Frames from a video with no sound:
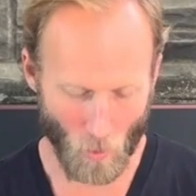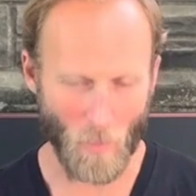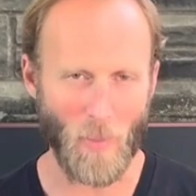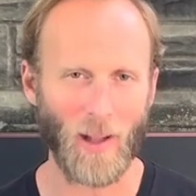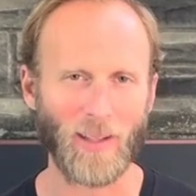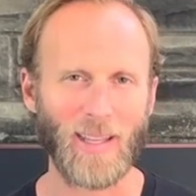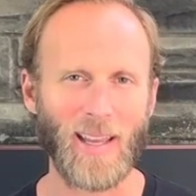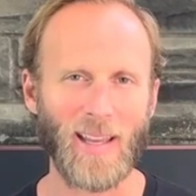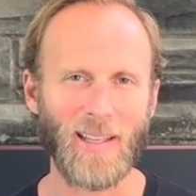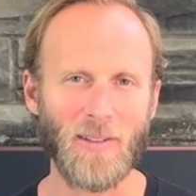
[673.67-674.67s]
the belly
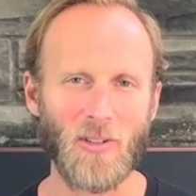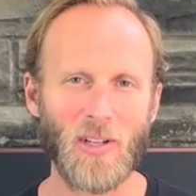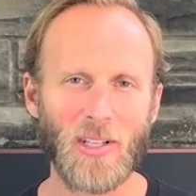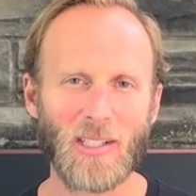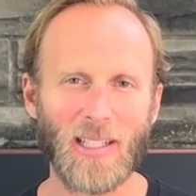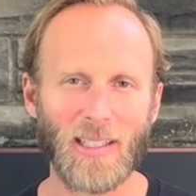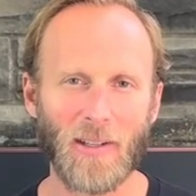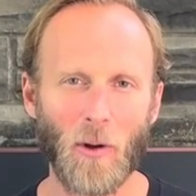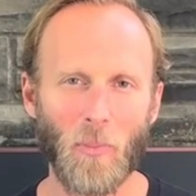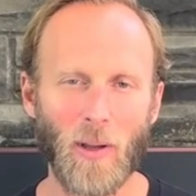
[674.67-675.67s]
in just a
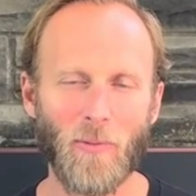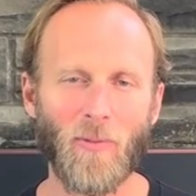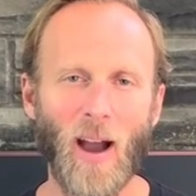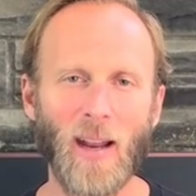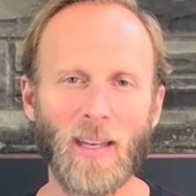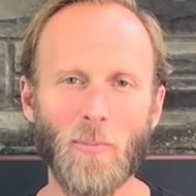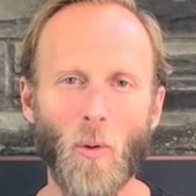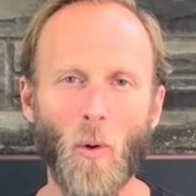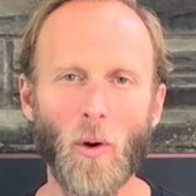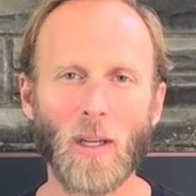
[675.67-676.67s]
little bit, finding
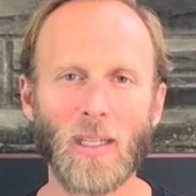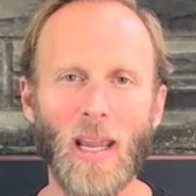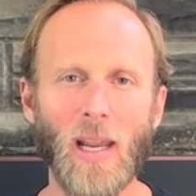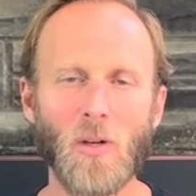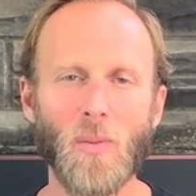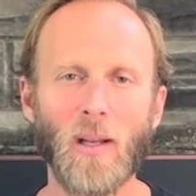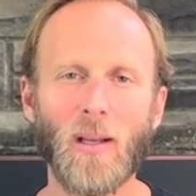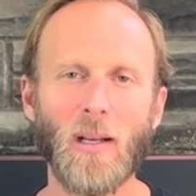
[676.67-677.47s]
more engagement.